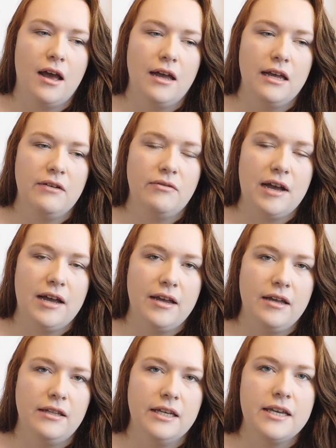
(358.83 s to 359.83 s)
if
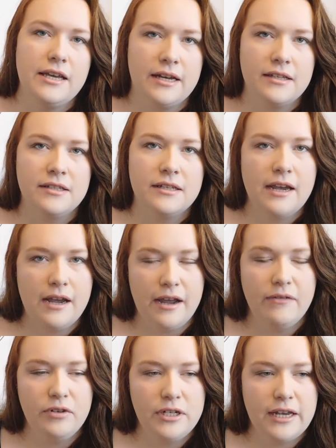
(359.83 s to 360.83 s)
I, like, yes,
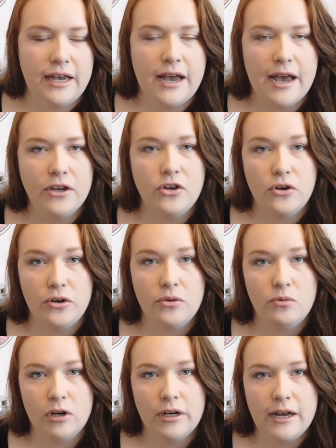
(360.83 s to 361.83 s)
every day I could
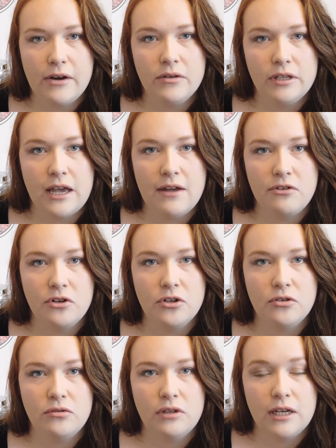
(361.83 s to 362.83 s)
work out in the
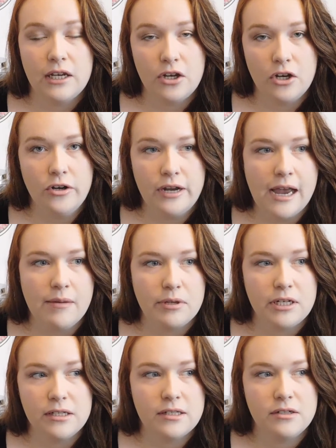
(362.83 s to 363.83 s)
afternoon. Like, it
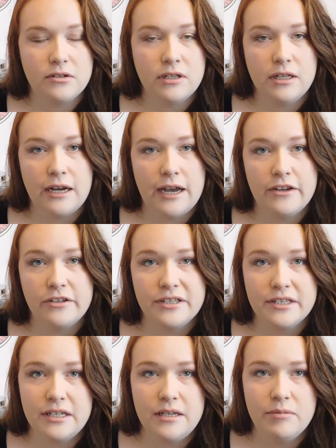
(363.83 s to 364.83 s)
happen. It's still good. Like, I could
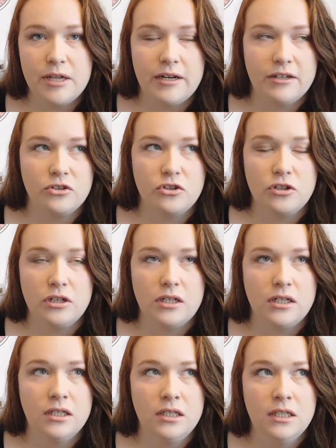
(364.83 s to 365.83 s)
sleep that
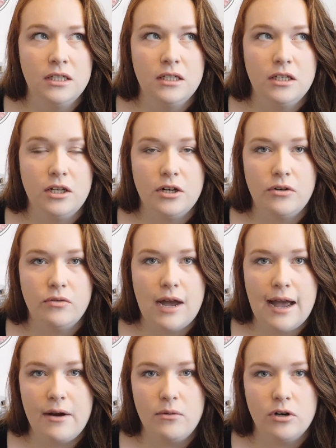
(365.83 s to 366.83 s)
extra,
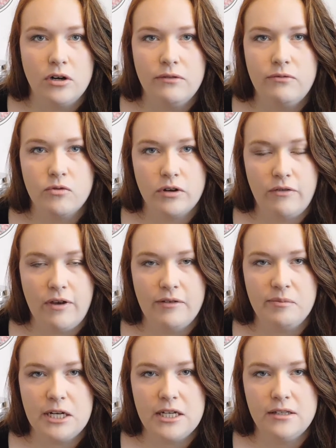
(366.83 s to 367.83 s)
hour or 45
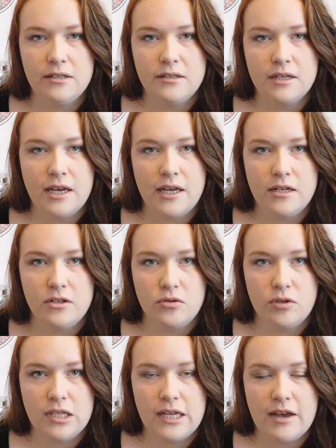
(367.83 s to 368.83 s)
minutes and
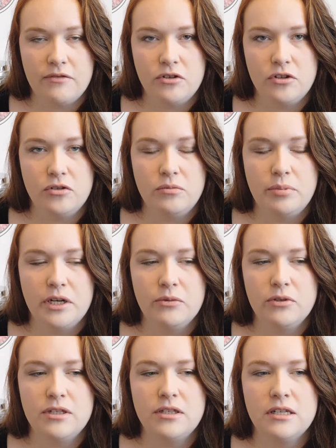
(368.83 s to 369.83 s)
do it in the afternoon. But it
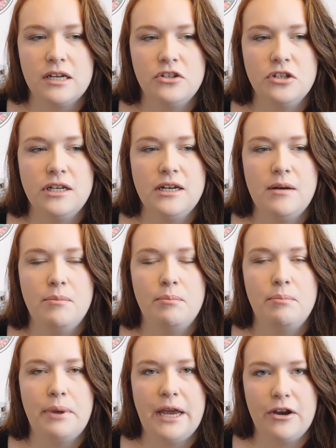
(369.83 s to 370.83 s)
was such, like, a
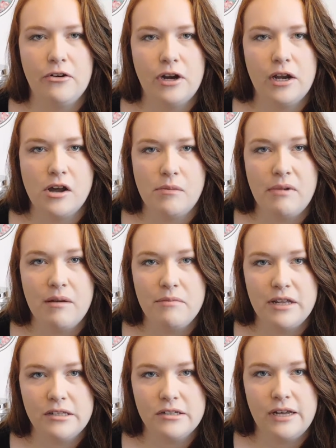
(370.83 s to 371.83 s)
bearing on my
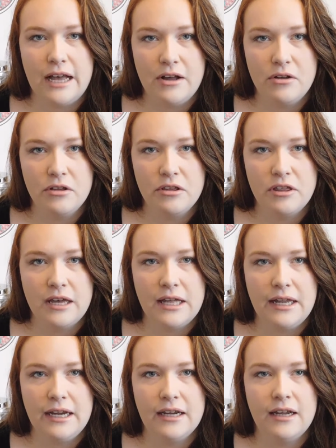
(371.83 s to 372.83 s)
mental health that,
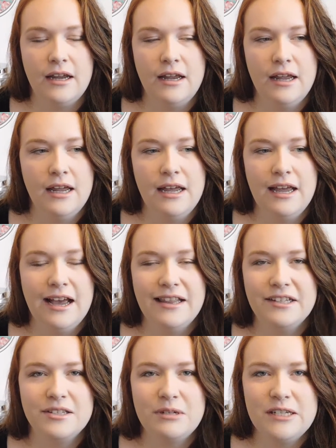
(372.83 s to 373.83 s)
like,
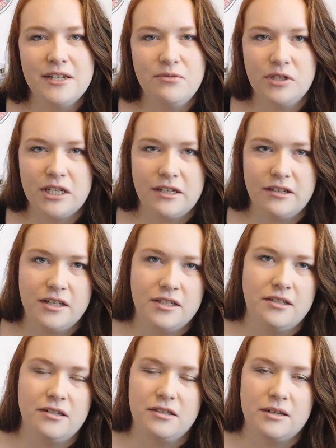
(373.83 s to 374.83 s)
and this might sound
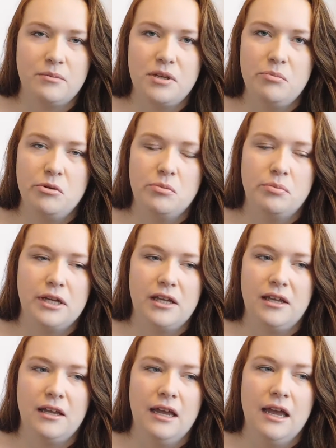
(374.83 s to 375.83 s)
ridiculous to some people, but